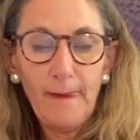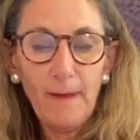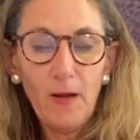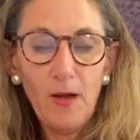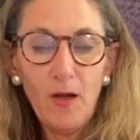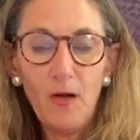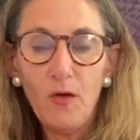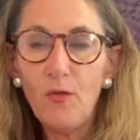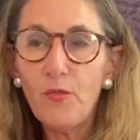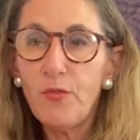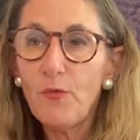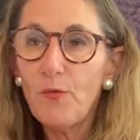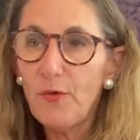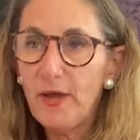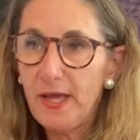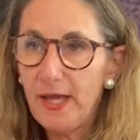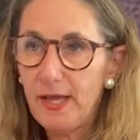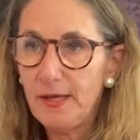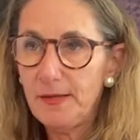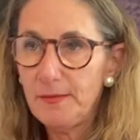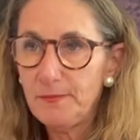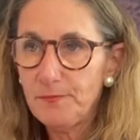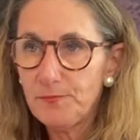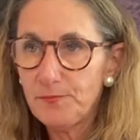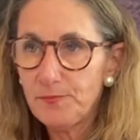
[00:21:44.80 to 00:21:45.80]
all the
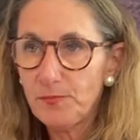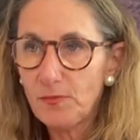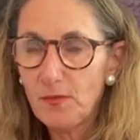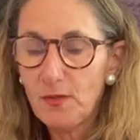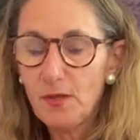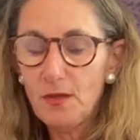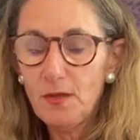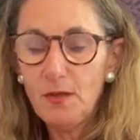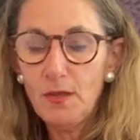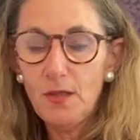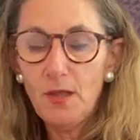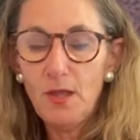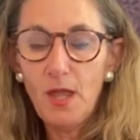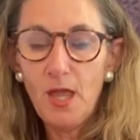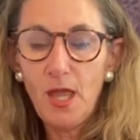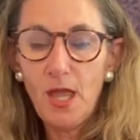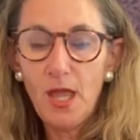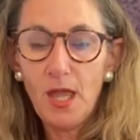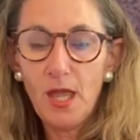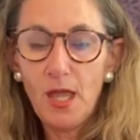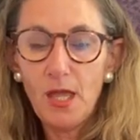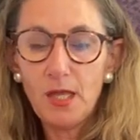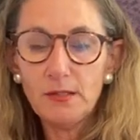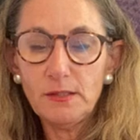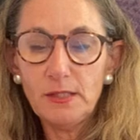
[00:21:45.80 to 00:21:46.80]
way
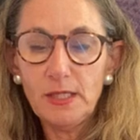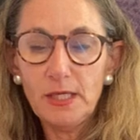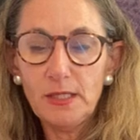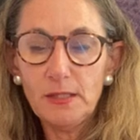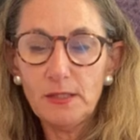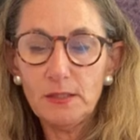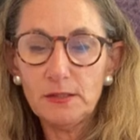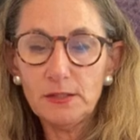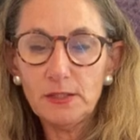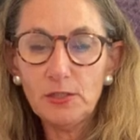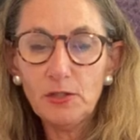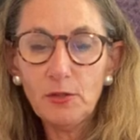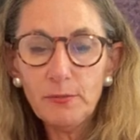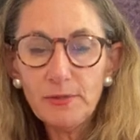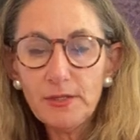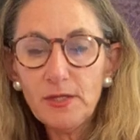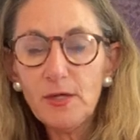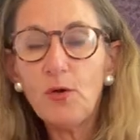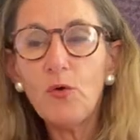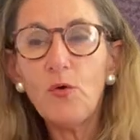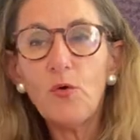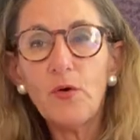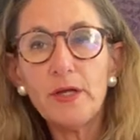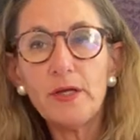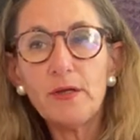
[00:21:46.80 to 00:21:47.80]
and get a little bit
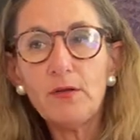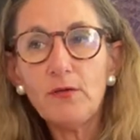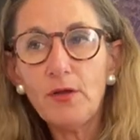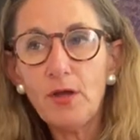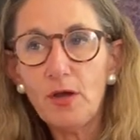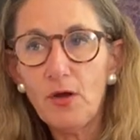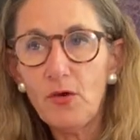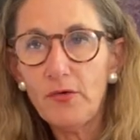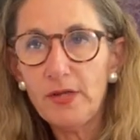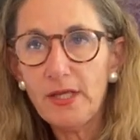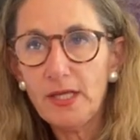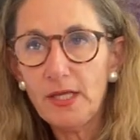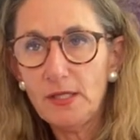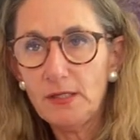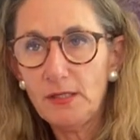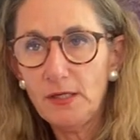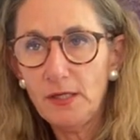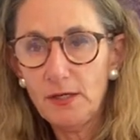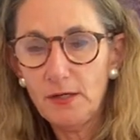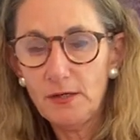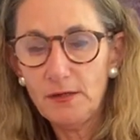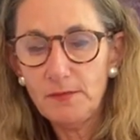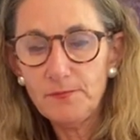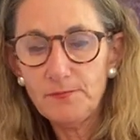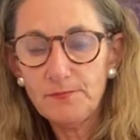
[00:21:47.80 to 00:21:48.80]
of oil going in
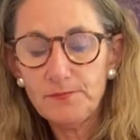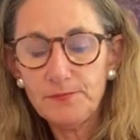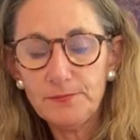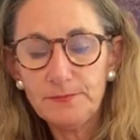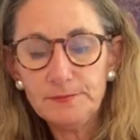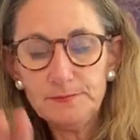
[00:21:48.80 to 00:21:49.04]
here.